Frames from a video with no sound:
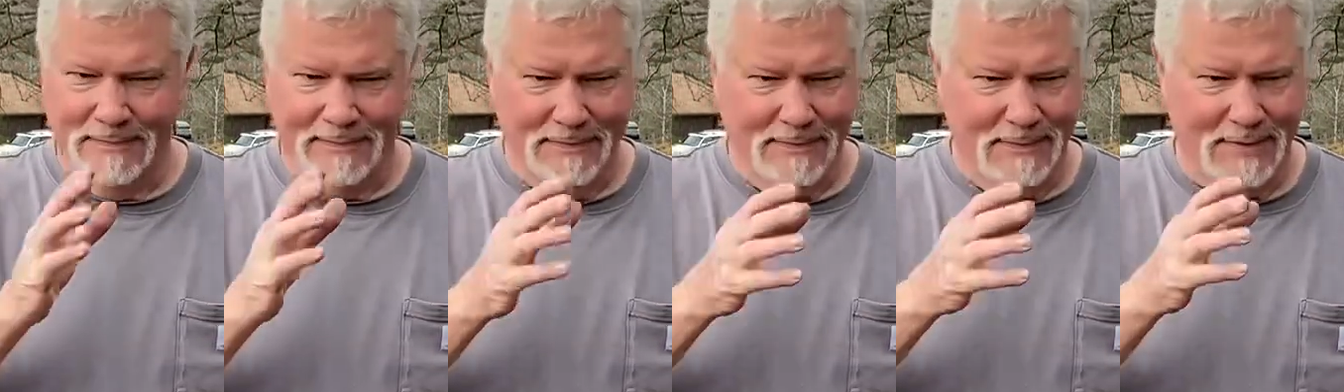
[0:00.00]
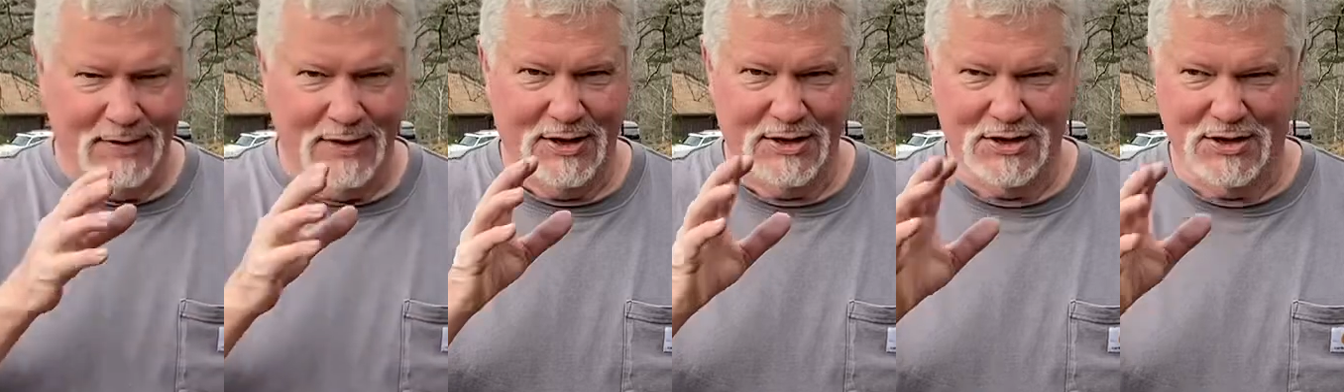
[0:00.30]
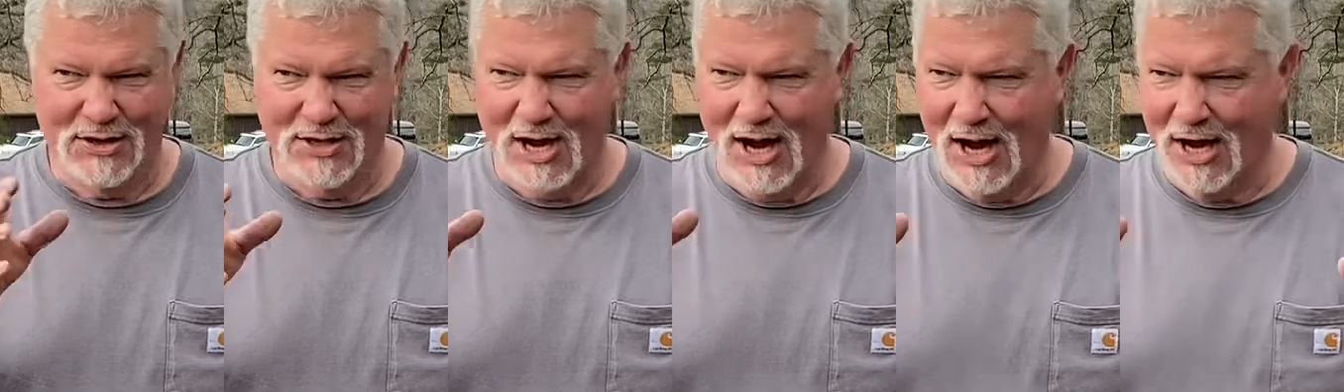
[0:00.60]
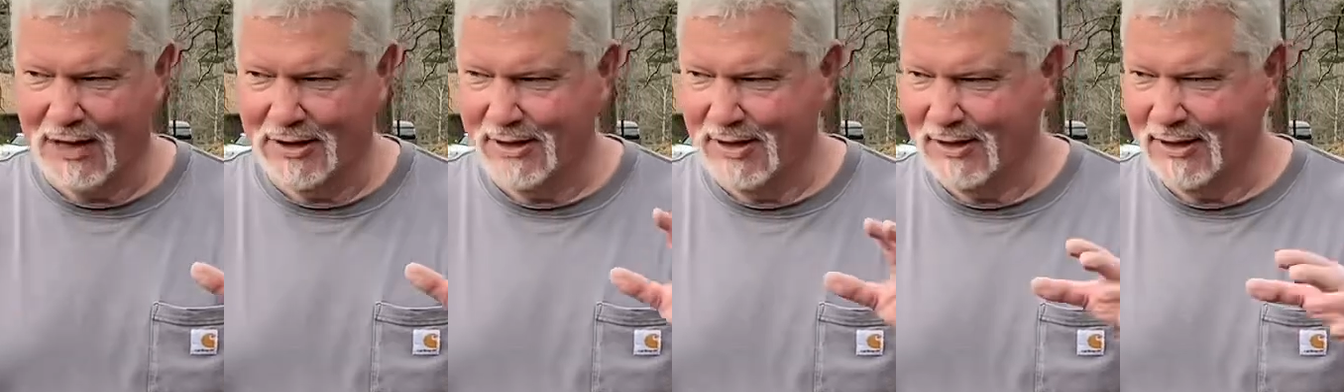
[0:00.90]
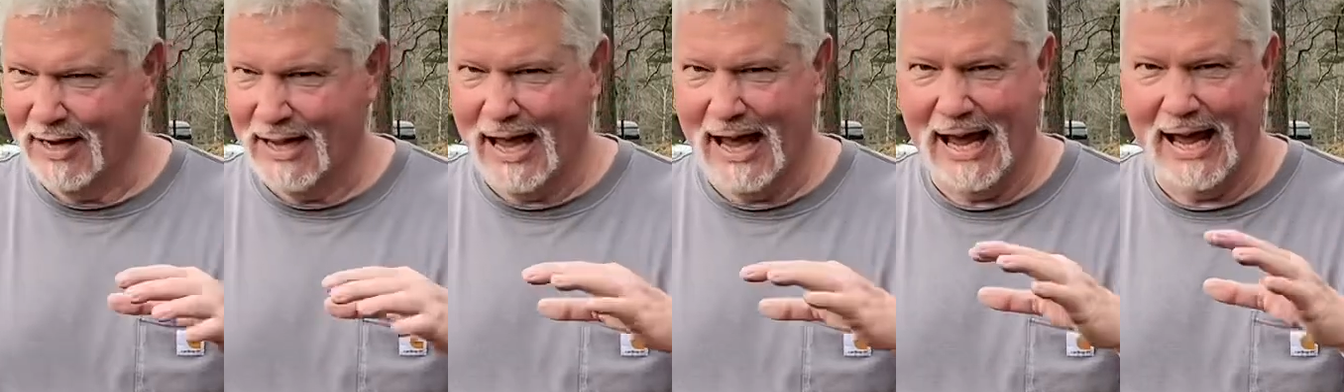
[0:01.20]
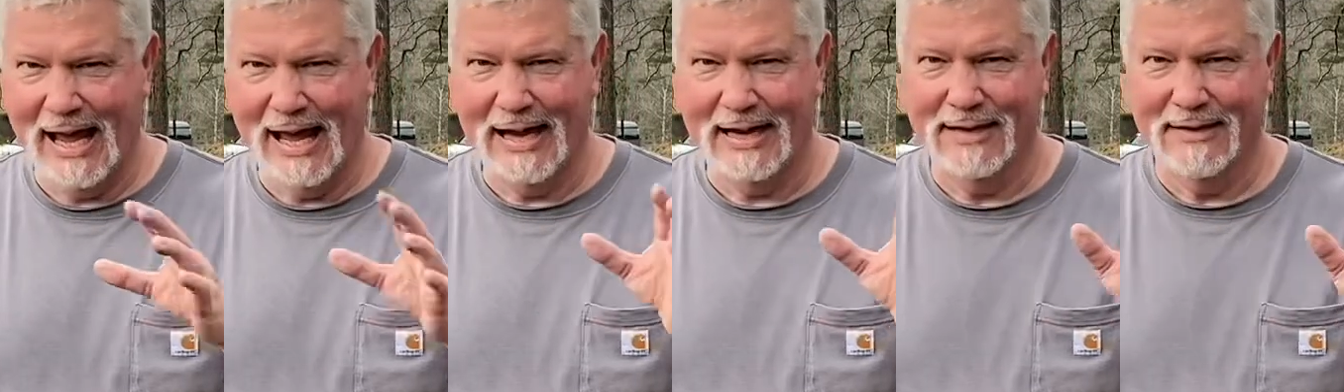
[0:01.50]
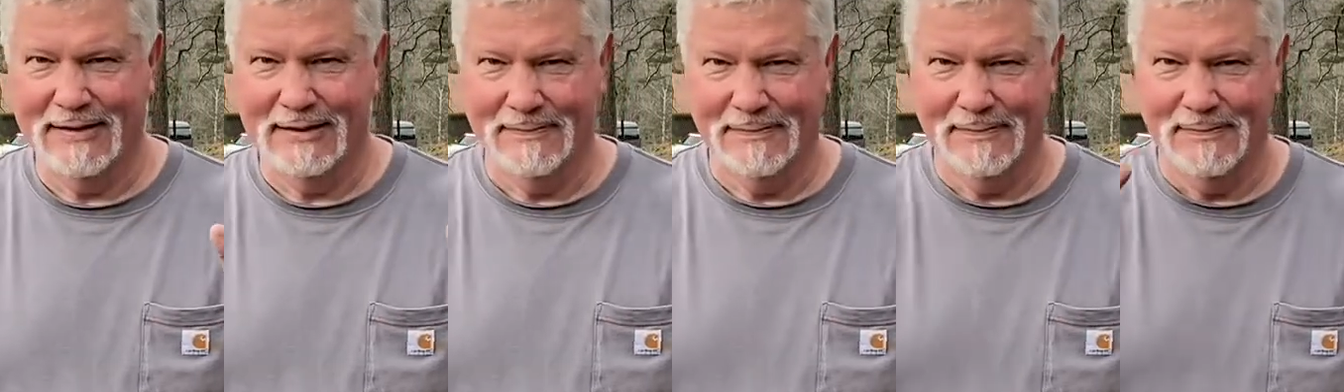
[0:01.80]
the stock that they had
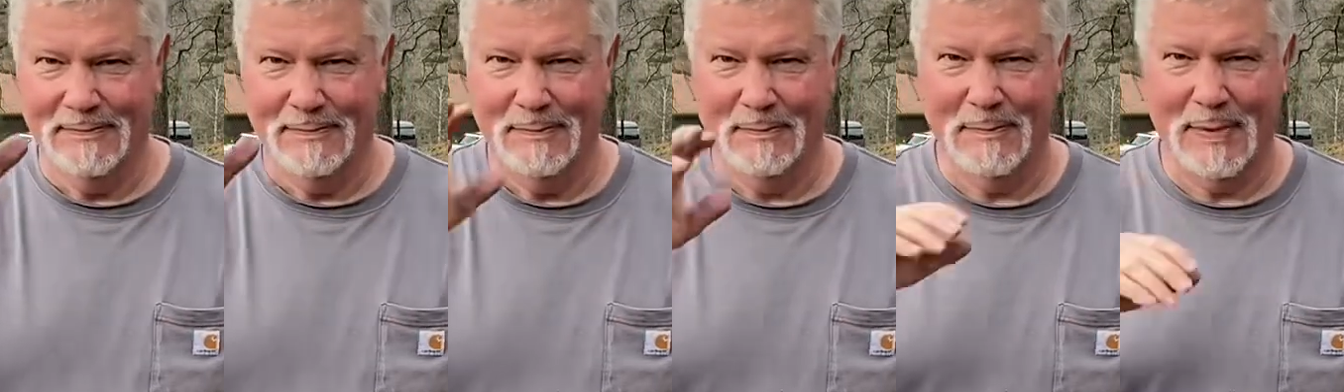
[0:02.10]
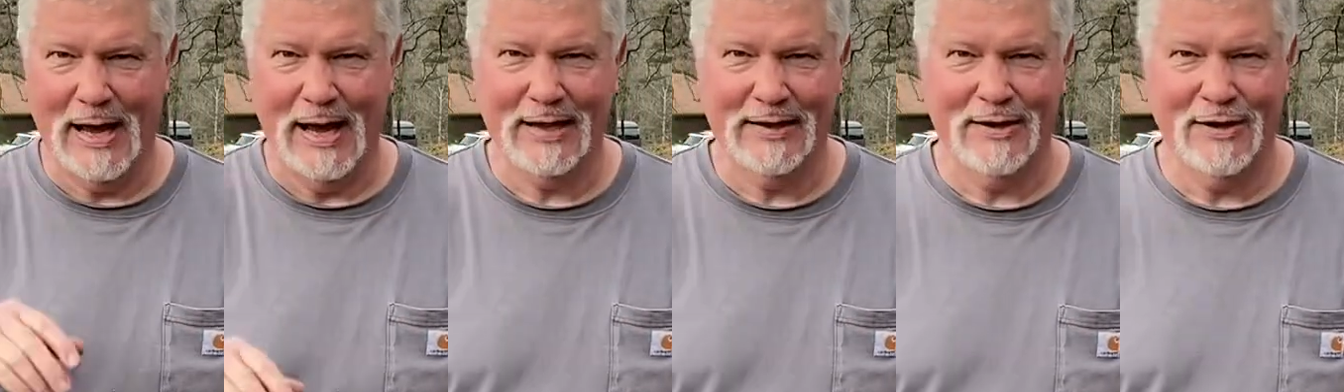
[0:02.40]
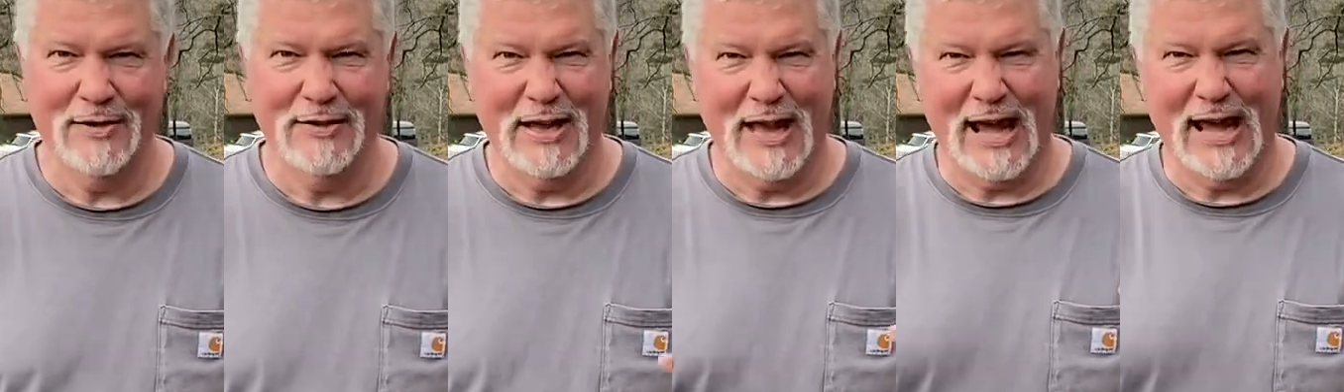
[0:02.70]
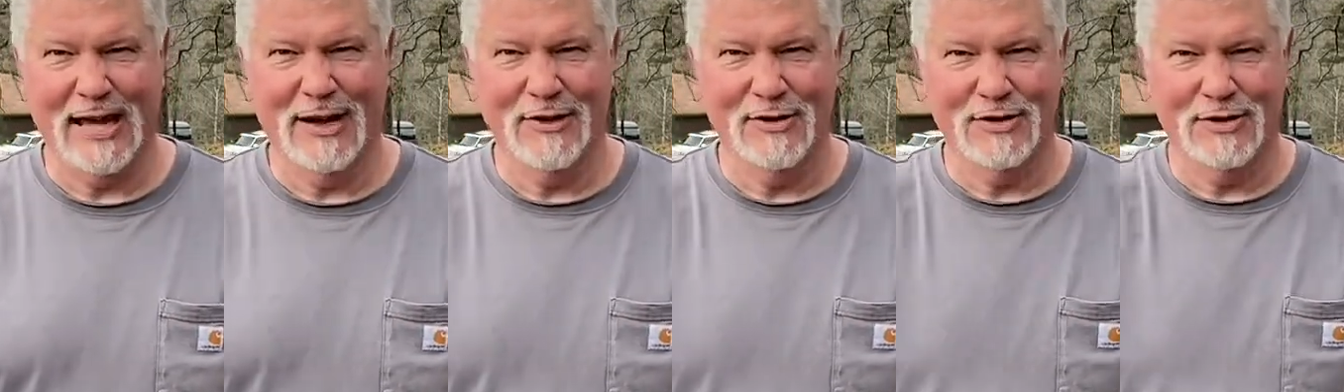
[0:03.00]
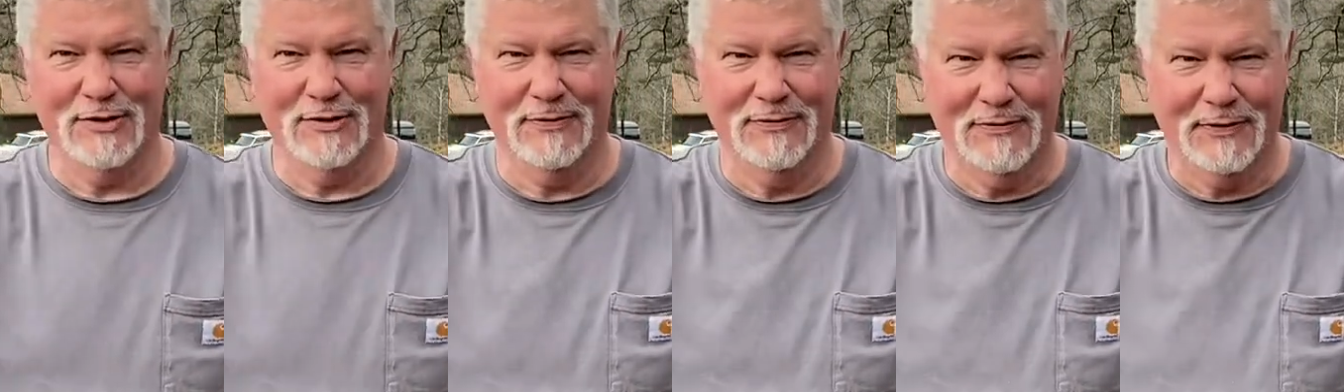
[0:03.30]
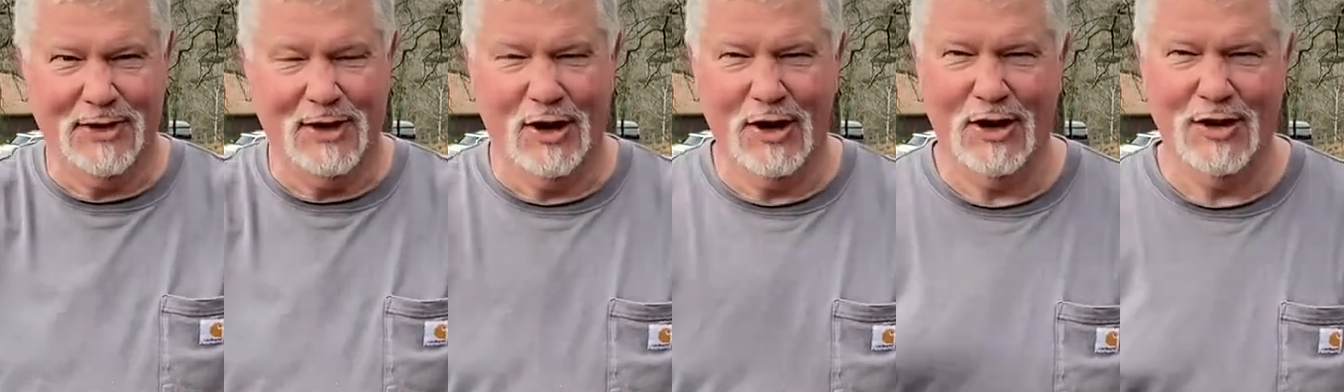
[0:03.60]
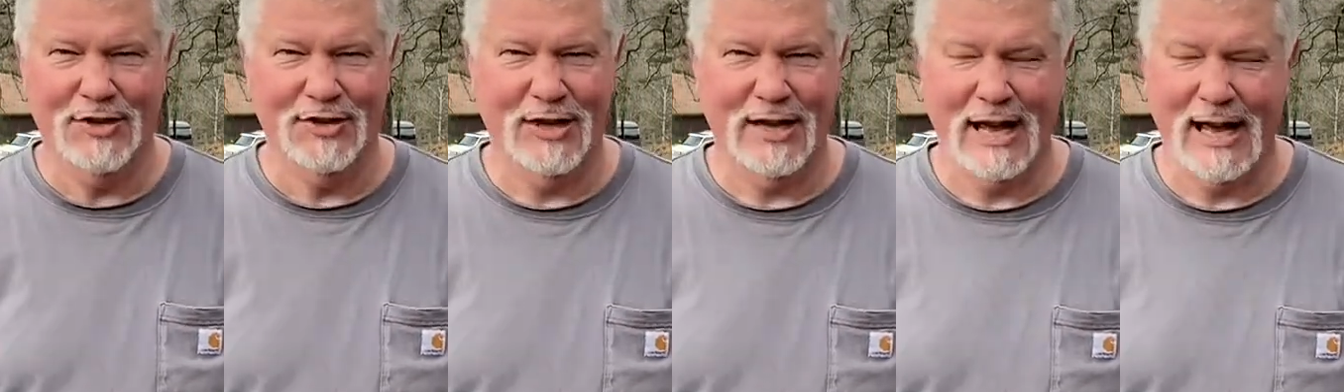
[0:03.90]
back there, the acres of
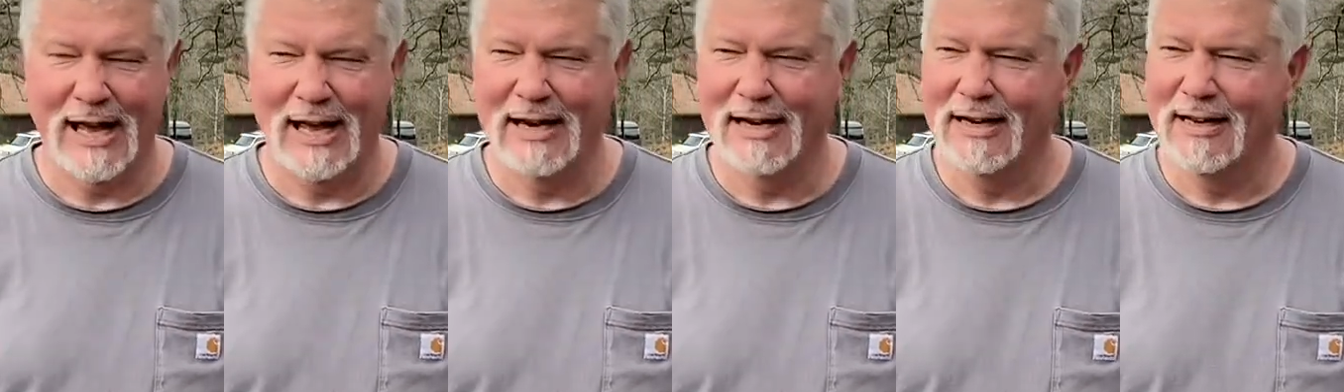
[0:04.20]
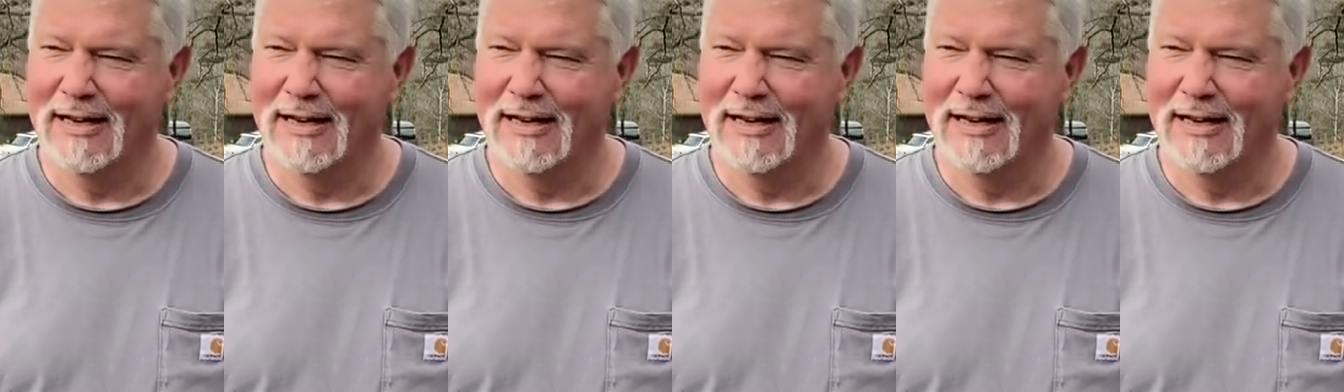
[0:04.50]
cars they had,